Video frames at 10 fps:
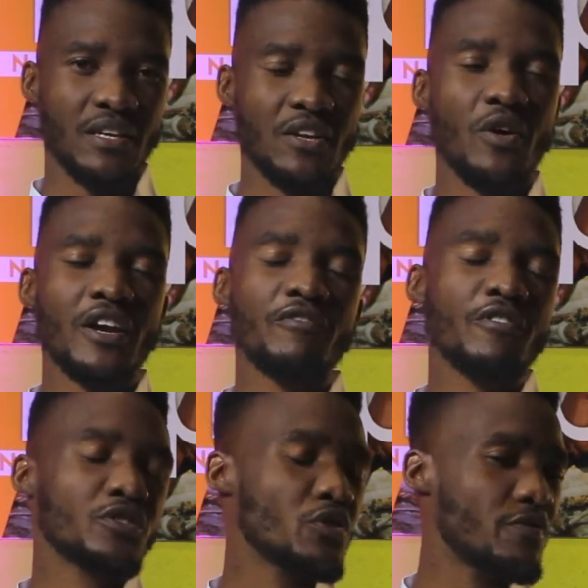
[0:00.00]
in order
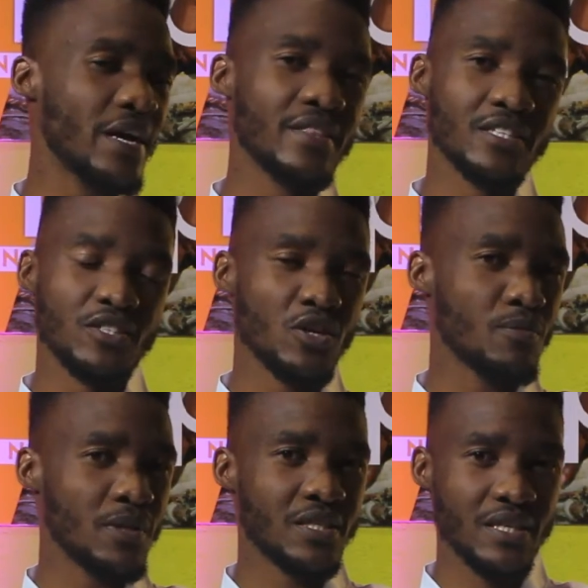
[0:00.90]
to find this
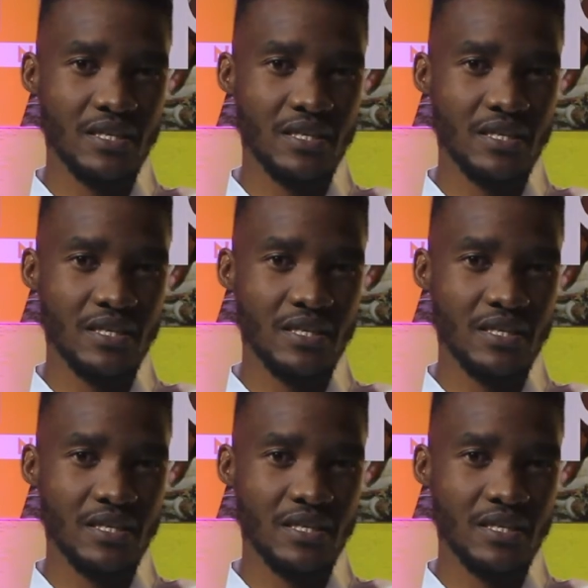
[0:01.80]
trigonometry